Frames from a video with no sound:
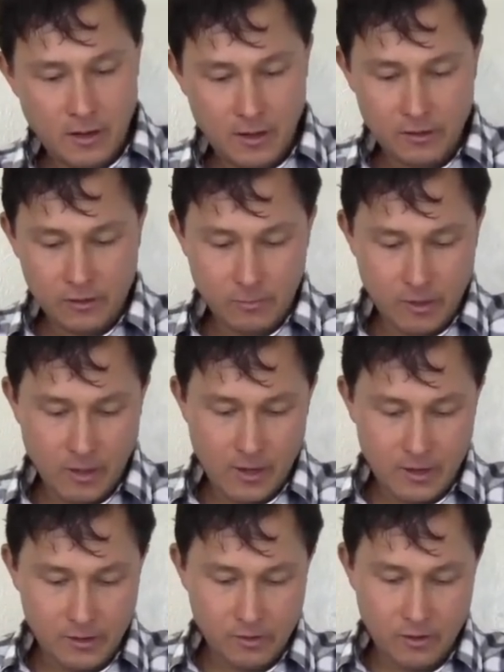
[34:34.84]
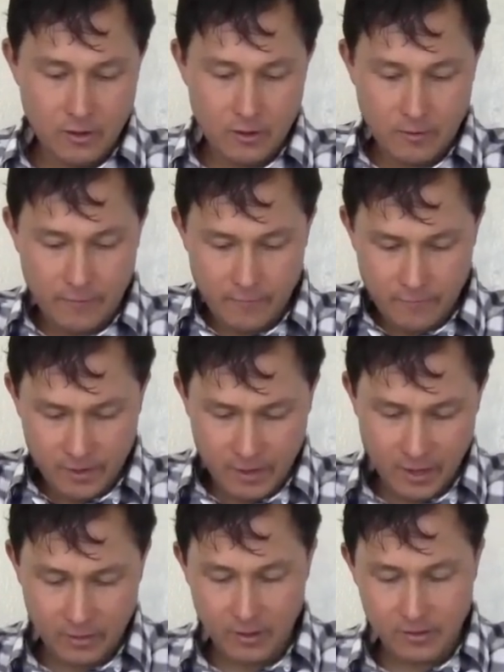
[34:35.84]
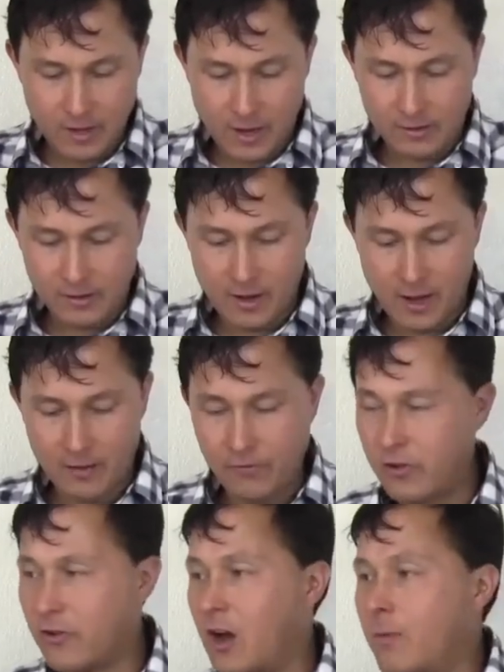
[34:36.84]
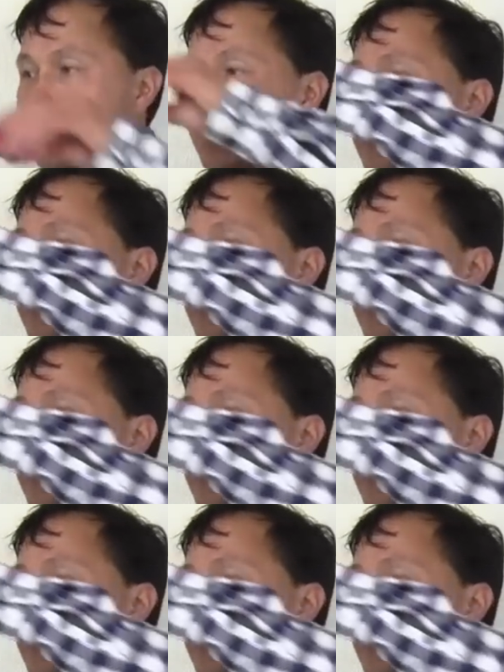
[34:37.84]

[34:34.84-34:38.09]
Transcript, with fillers: it's going to be a lot easier to cut these guys in half and drop them